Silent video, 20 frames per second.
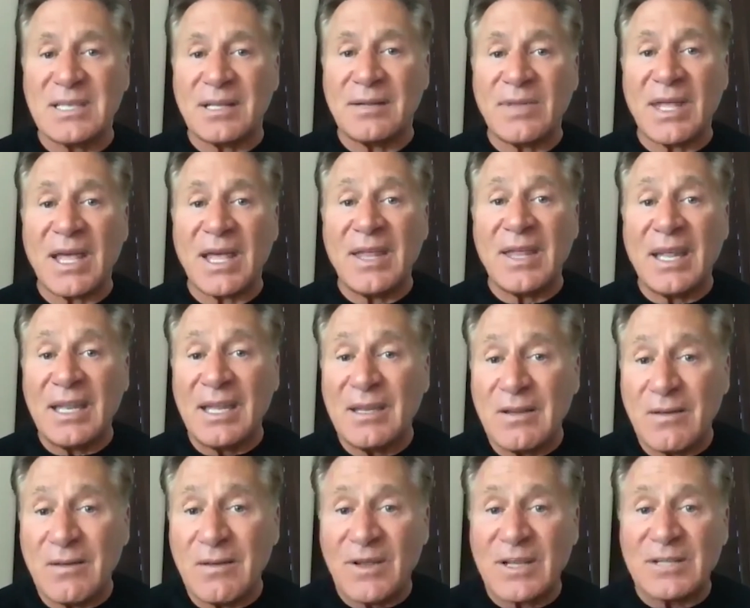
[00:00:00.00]
And then
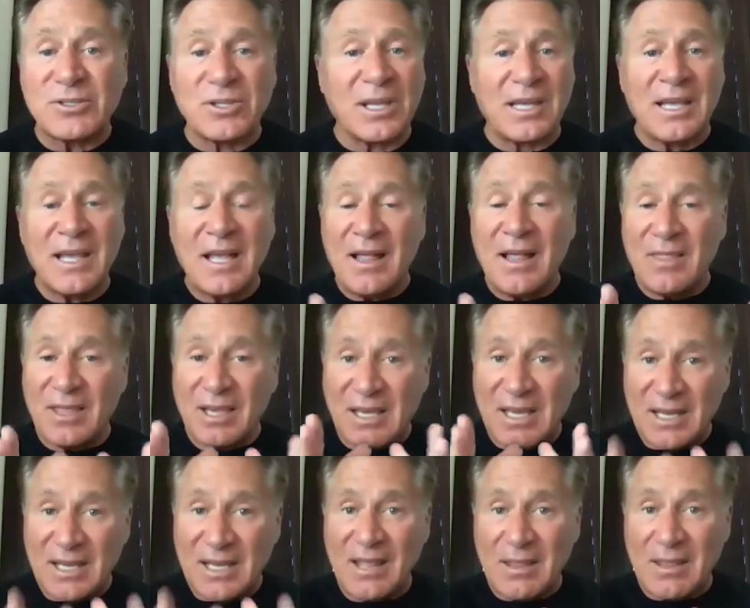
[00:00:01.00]
individually,
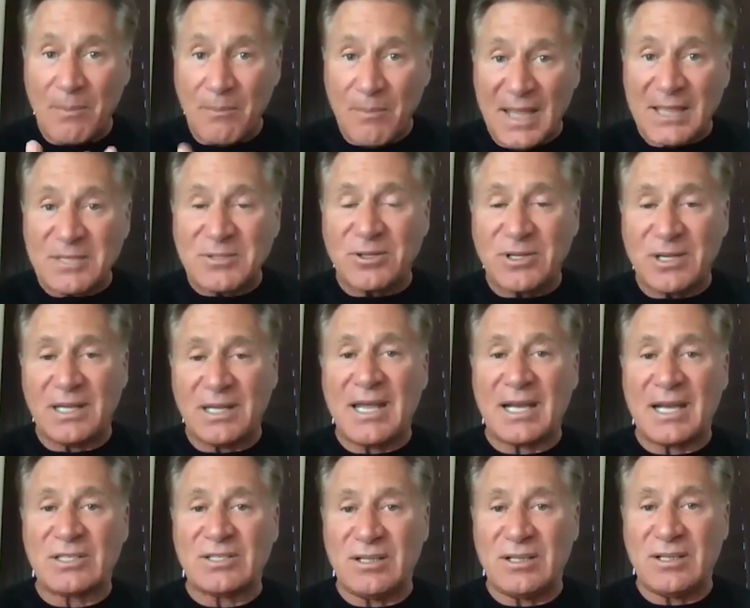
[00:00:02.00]
the mental
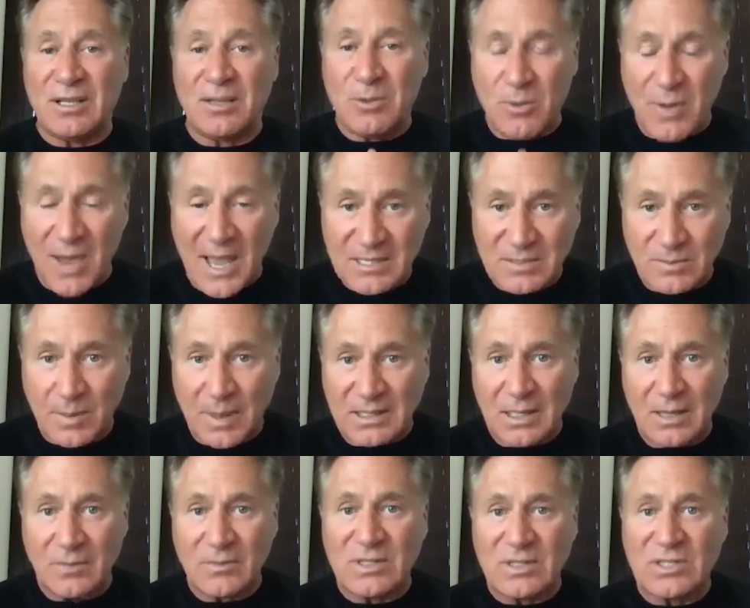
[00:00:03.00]
connection that you asked me
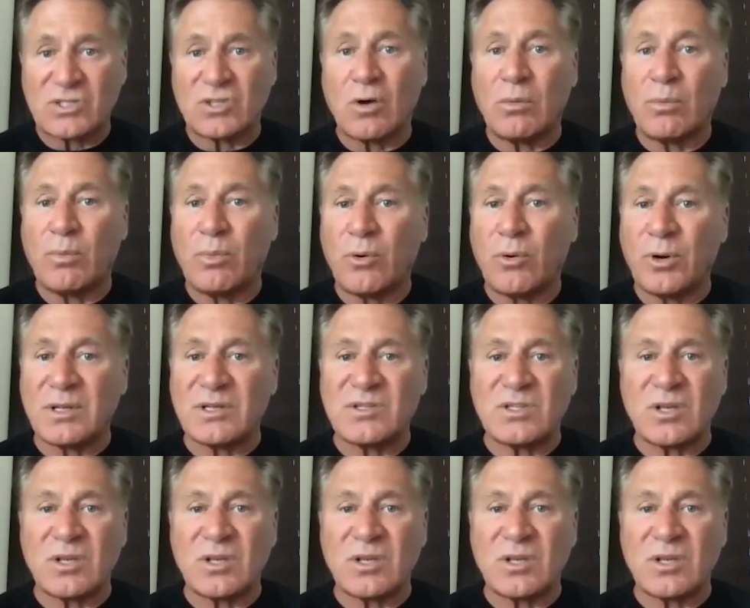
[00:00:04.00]
about, David, is so important.